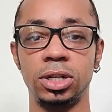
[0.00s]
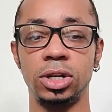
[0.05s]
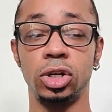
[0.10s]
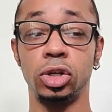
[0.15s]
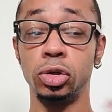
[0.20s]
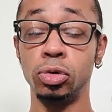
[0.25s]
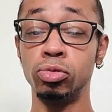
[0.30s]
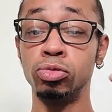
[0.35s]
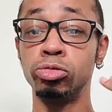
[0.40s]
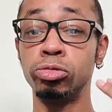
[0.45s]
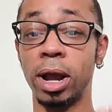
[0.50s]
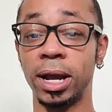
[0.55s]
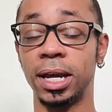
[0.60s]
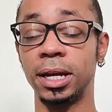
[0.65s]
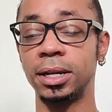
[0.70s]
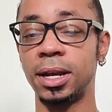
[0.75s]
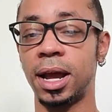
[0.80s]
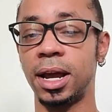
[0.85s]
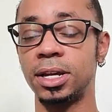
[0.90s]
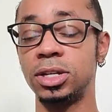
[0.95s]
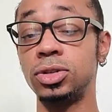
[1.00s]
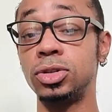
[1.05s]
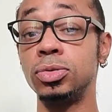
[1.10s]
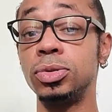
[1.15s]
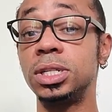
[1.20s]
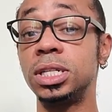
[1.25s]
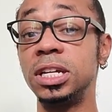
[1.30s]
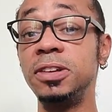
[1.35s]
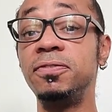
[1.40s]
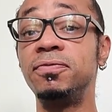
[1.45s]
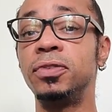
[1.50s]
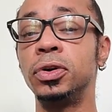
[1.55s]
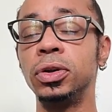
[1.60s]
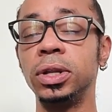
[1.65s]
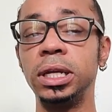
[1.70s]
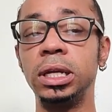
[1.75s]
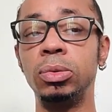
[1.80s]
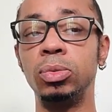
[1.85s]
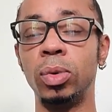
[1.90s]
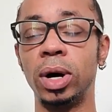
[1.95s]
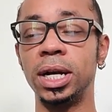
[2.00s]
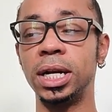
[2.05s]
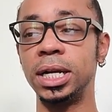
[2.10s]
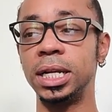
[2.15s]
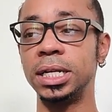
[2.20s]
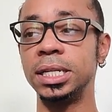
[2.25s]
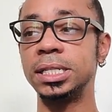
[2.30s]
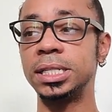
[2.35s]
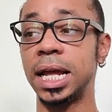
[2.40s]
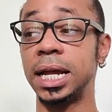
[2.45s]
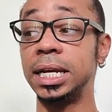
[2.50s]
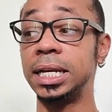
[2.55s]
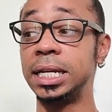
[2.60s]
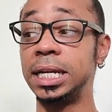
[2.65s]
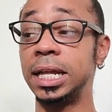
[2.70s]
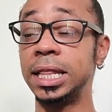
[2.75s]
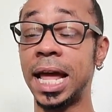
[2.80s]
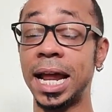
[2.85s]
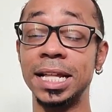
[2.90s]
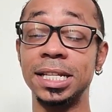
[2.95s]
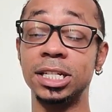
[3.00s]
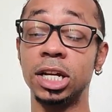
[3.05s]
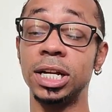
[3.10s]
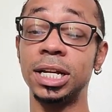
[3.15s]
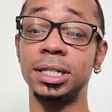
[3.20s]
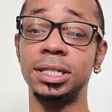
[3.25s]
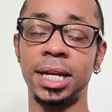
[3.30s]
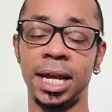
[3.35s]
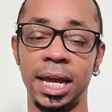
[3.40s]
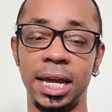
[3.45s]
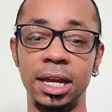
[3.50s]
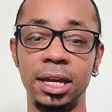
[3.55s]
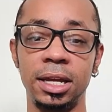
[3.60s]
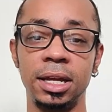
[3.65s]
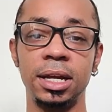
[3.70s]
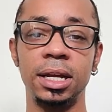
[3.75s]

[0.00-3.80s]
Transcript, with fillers: you recognize, you see fully what it is that it's going to take